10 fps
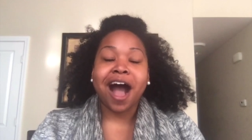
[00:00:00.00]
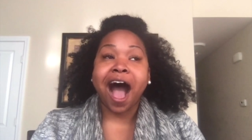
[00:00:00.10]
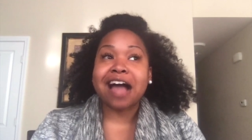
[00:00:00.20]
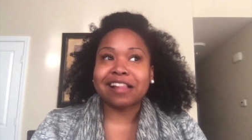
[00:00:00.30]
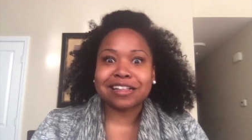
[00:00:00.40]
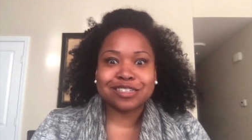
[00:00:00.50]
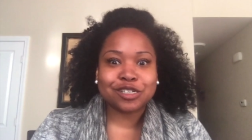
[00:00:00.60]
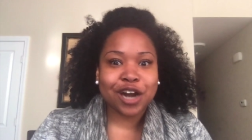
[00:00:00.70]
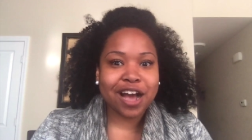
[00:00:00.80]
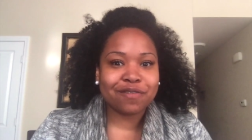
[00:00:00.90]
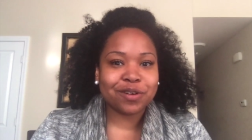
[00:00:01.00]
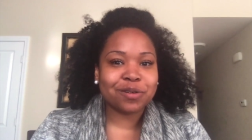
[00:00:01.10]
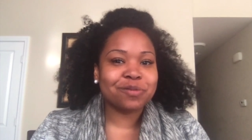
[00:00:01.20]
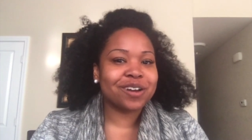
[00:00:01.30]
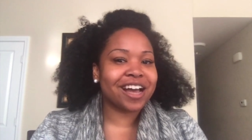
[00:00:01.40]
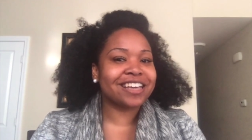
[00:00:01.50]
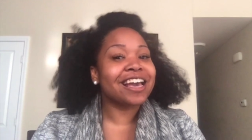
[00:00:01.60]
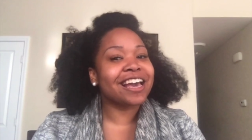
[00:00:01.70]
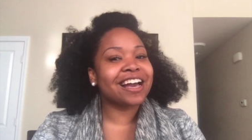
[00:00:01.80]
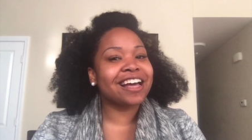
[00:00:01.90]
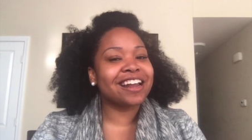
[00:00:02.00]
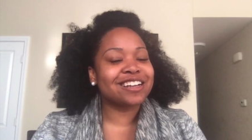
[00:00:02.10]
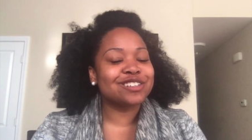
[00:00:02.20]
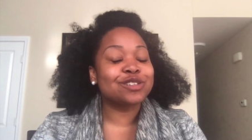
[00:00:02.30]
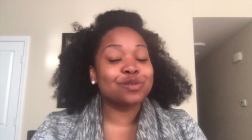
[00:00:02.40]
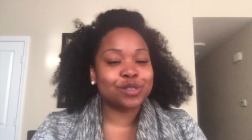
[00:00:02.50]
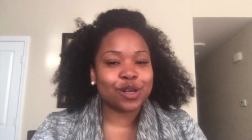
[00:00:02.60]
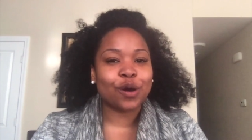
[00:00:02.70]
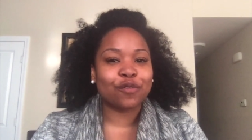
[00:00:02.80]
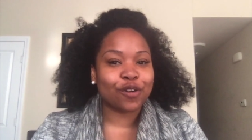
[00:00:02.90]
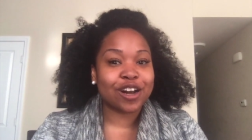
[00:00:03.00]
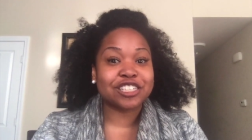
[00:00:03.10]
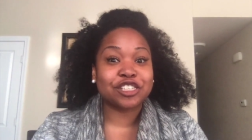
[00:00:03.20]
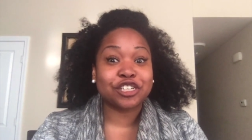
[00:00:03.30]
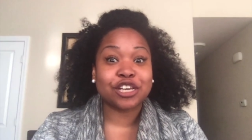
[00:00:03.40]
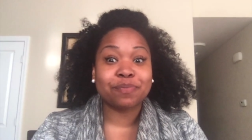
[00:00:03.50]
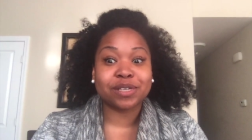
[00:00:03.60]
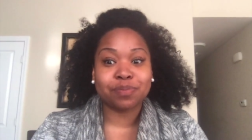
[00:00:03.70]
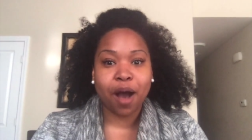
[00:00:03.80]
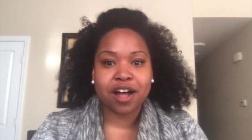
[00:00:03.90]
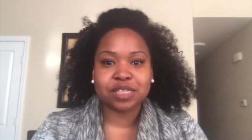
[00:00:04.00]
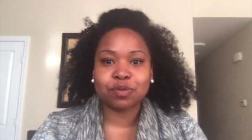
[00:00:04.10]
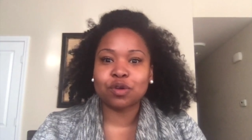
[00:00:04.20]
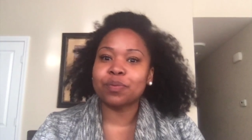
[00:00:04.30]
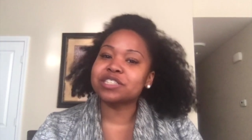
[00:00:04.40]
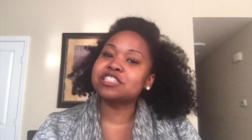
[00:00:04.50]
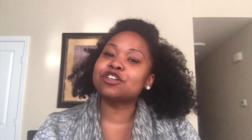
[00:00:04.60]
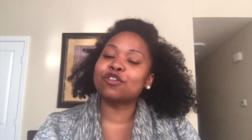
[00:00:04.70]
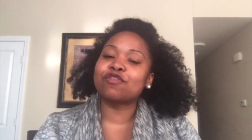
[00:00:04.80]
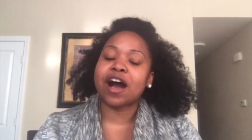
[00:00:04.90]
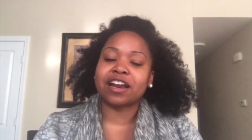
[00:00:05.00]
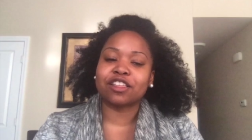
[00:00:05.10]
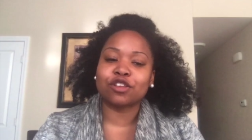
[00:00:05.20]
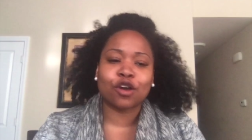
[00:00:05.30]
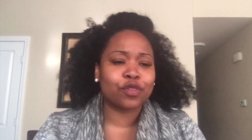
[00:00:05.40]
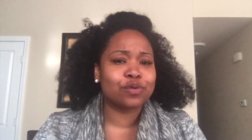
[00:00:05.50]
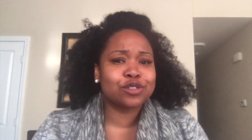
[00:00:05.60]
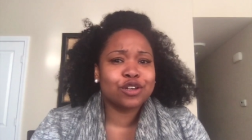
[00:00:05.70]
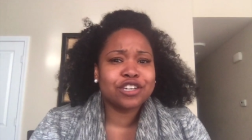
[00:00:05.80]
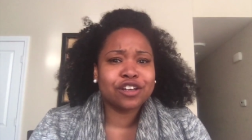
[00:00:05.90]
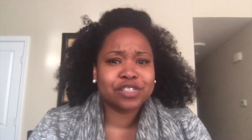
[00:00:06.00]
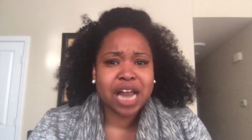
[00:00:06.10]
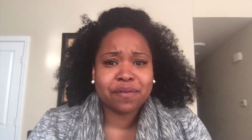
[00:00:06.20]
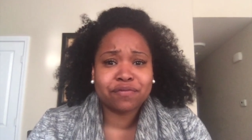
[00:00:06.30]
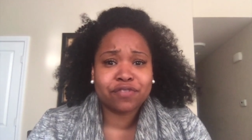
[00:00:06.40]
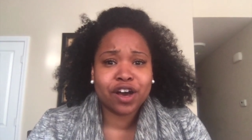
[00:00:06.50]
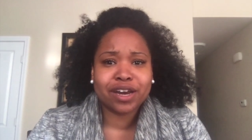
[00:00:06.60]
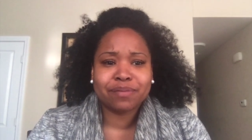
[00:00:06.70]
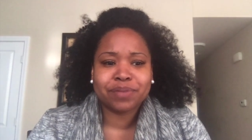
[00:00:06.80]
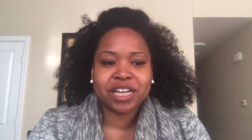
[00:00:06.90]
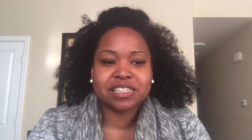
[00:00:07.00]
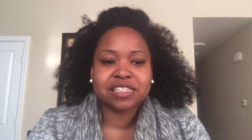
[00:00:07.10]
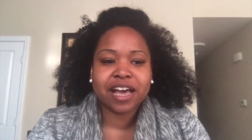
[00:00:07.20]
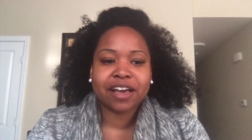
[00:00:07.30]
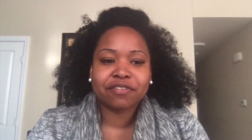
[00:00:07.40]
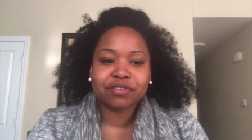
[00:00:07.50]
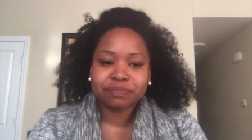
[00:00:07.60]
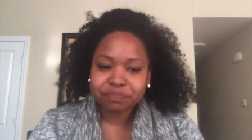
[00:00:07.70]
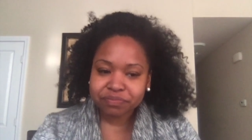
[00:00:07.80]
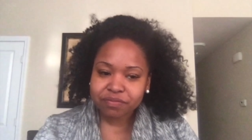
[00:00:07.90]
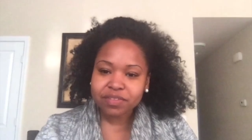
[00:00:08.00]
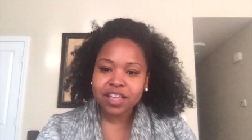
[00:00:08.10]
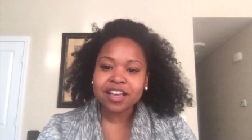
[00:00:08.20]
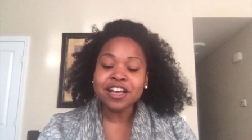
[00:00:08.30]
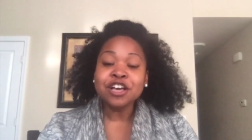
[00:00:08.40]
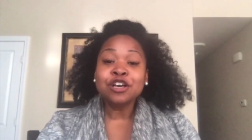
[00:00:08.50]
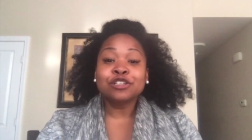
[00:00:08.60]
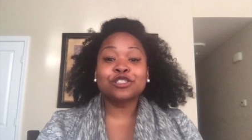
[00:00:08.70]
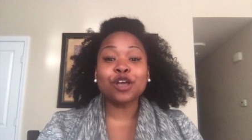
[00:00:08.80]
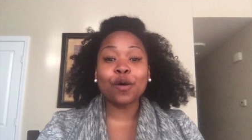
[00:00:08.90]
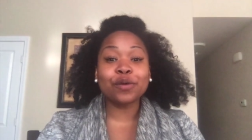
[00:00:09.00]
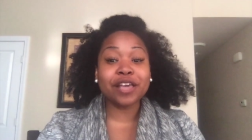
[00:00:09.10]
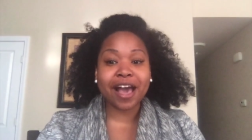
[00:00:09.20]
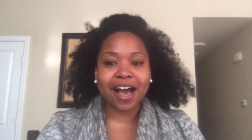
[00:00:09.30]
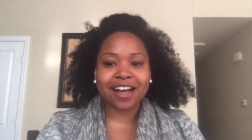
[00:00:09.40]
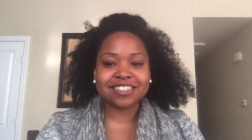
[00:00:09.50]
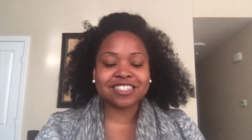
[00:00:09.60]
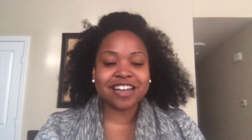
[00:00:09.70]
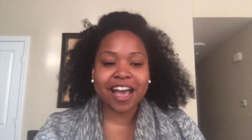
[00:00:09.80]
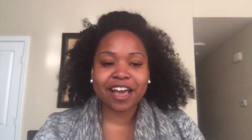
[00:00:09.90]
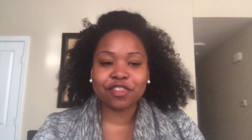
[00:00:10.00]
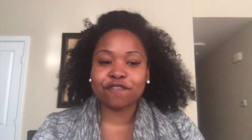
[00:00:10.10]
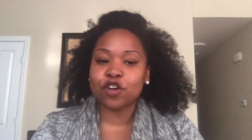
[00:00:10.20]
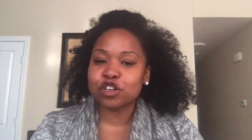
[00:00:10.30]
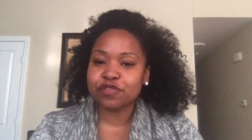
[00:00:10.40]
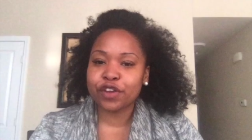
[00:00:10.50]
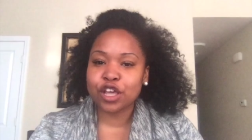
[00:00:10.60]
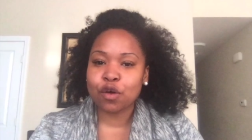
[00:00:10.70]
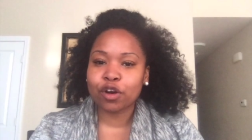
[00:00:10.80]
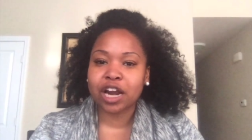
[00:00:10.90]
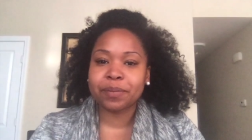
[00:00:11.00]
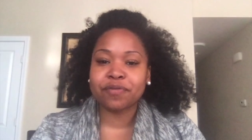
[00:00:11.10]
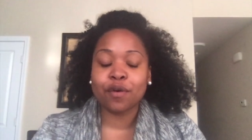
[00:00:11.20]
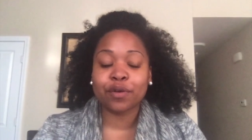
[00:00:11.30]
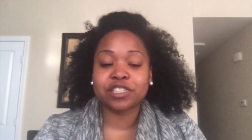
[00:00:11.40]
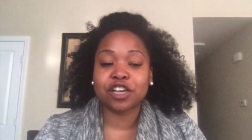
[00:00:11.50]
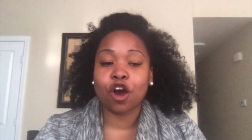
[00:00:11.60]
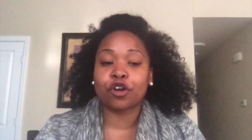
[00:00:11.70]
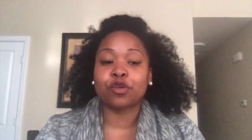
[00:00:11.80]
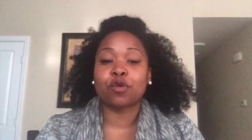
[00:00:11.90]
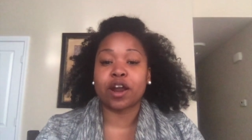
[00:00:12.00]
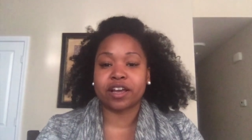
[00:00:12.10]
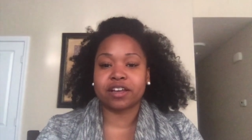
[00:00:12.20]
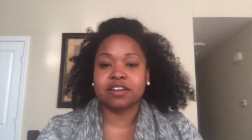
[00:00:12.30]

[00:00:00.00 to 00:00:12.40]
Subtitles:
I like to travel when I can and do so for as cheap as possible, but still finding, those good deals and having fun and being safe. So yeah, today in the first video, we're going to be focusing on credit.